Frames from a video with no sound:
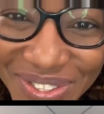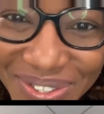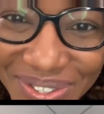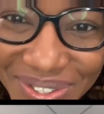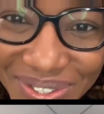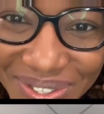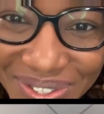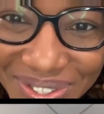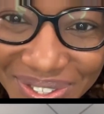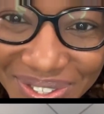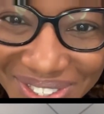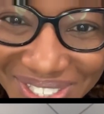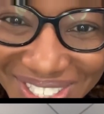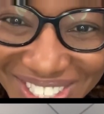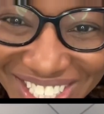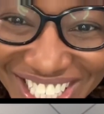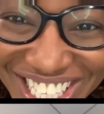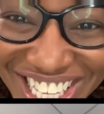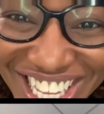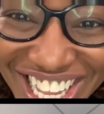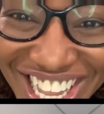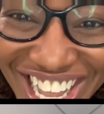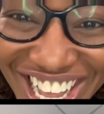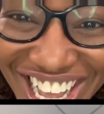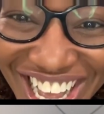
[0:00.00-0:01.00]
We used to work
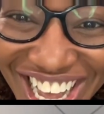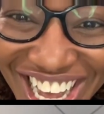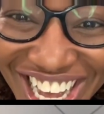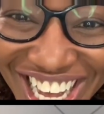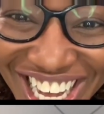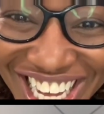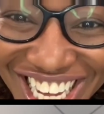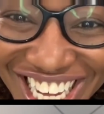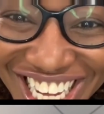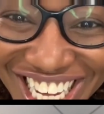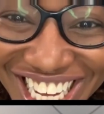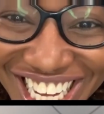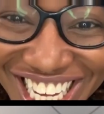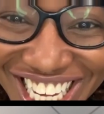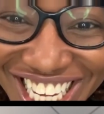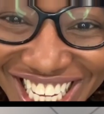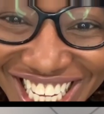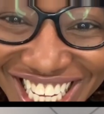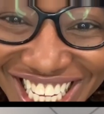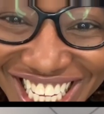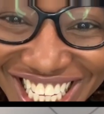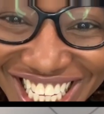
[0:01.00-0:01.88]
together a long time ago.